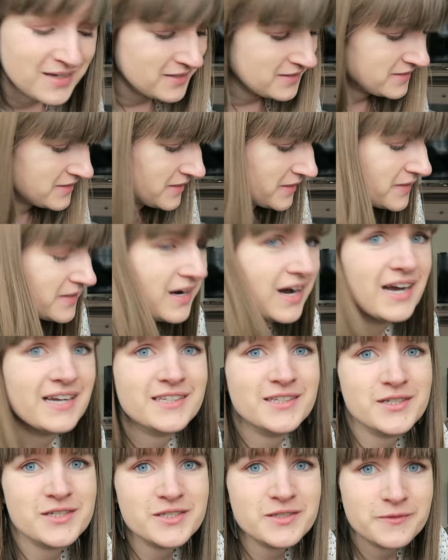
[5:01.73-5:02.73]
So I
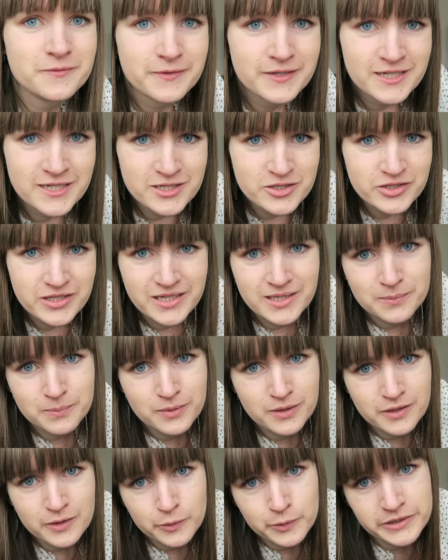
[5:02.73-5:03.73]
just finished a
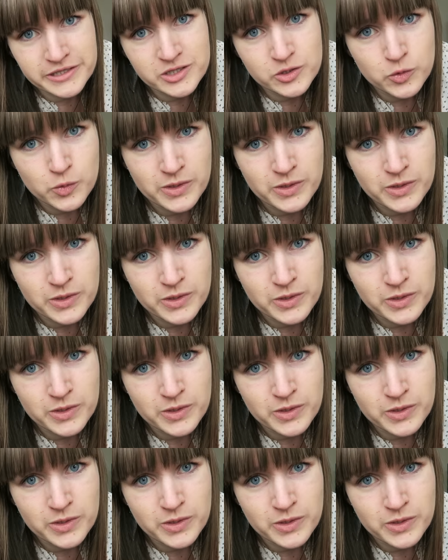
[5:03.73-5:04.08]
book which